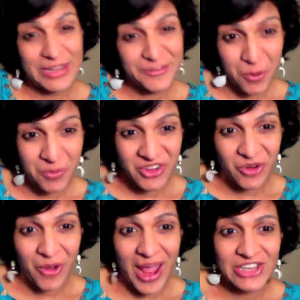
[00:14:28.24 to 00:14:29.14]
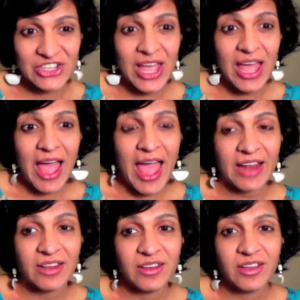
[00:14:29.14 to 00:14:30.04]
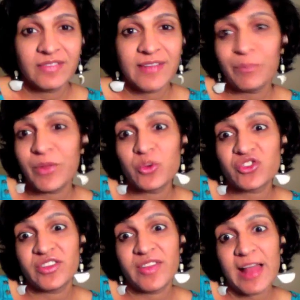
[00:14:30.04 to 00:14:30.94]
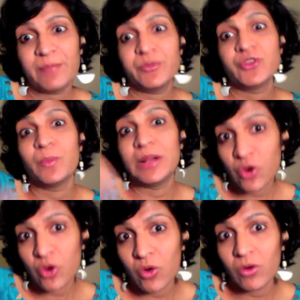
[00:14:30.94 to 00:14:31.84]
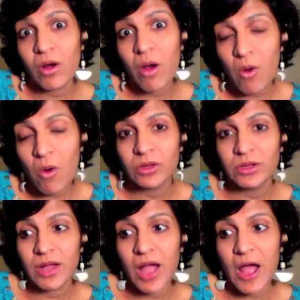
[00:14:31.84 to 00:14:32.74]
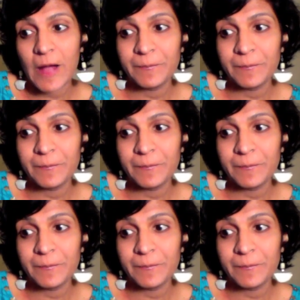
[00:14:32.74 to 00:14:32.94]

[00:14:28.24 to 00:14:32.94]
built from scratch, and something which has helped you build your whole